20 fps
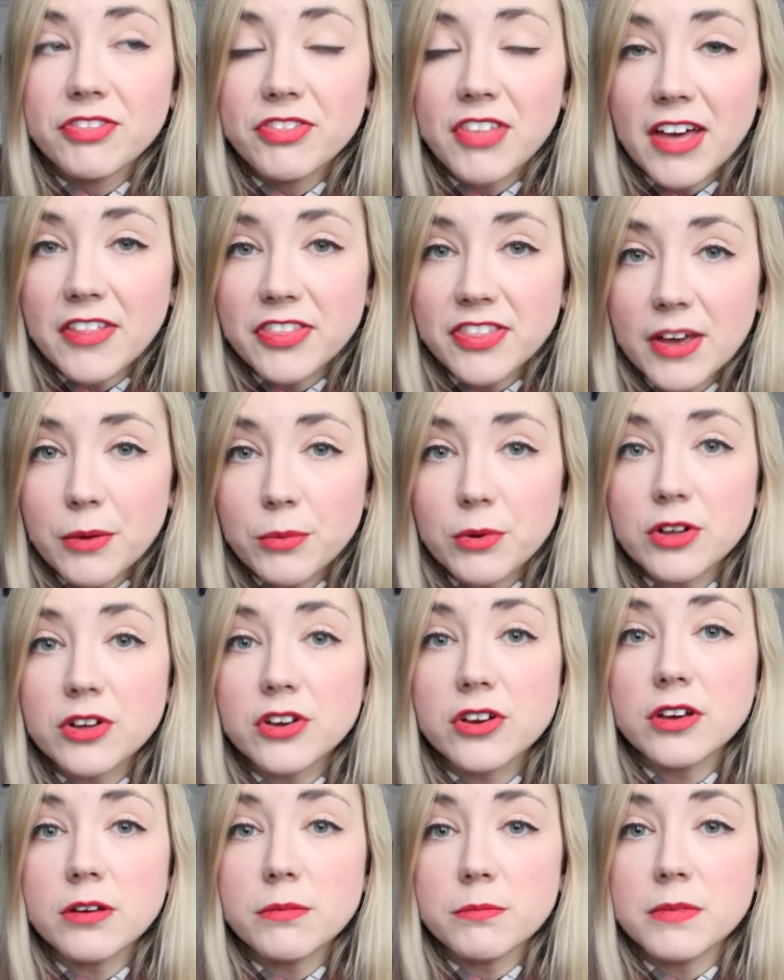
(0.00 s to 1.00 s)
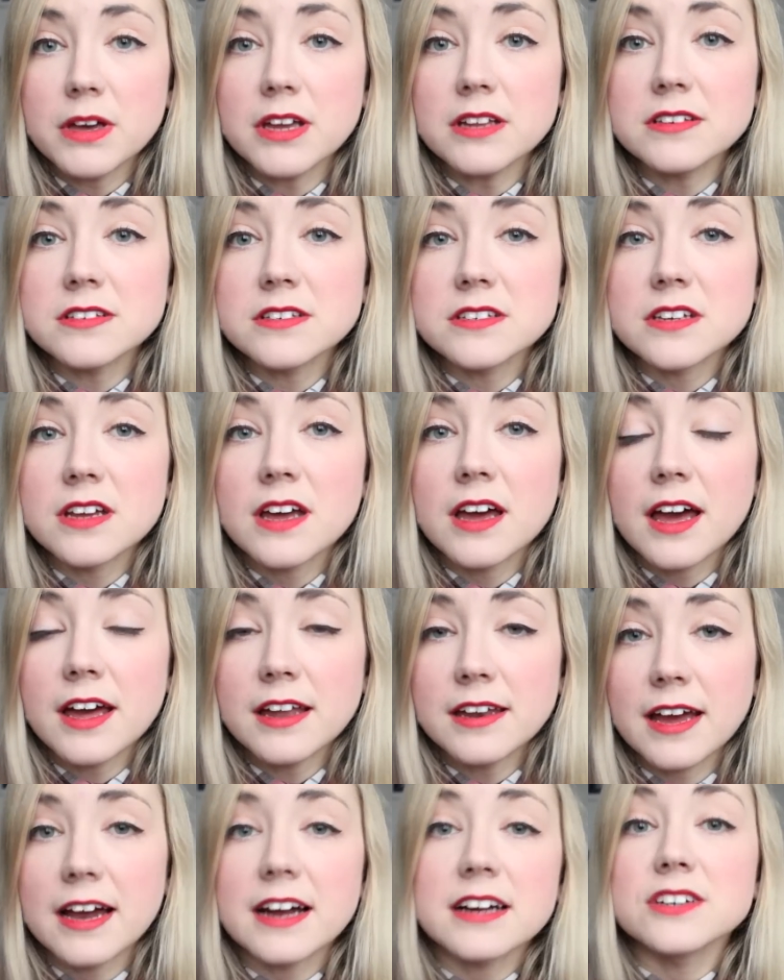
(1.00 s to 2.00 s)
that they will commit
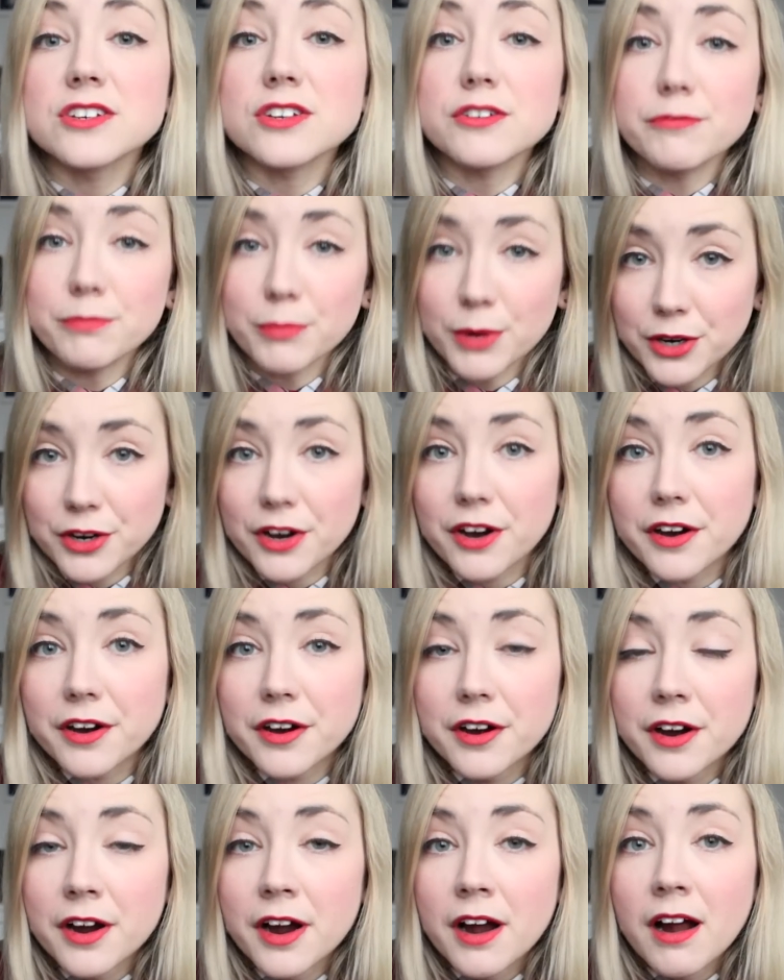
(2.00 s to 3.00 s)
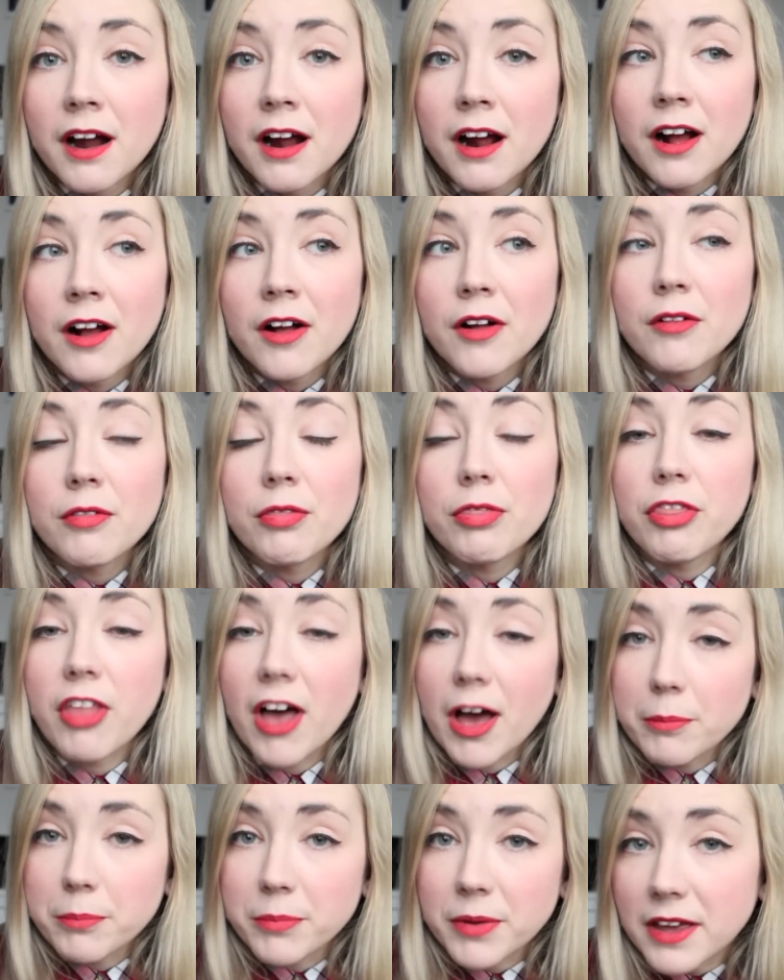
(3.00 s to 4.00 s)
an act of murder,
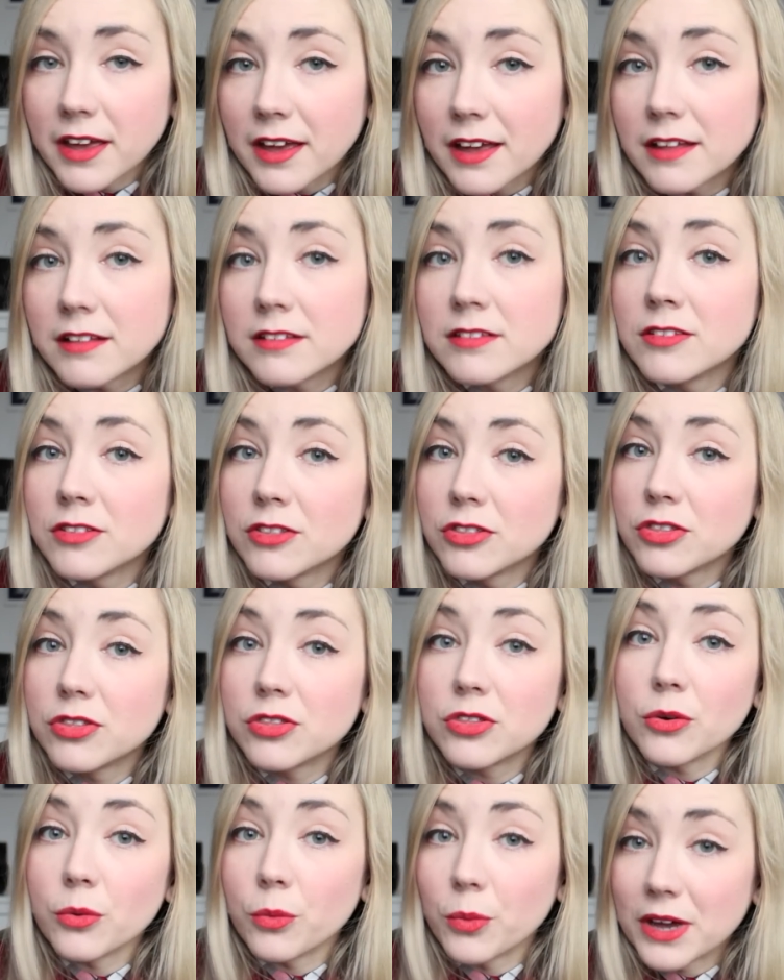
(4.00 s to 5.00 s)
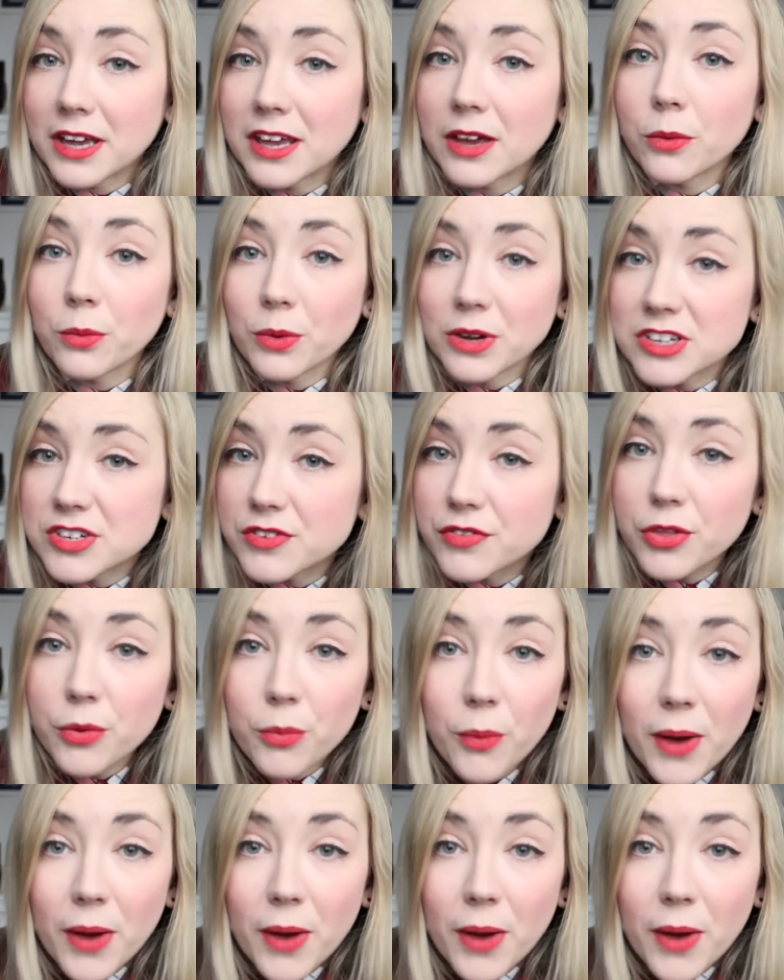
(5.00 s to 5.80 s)
that being the Wicked Witch of the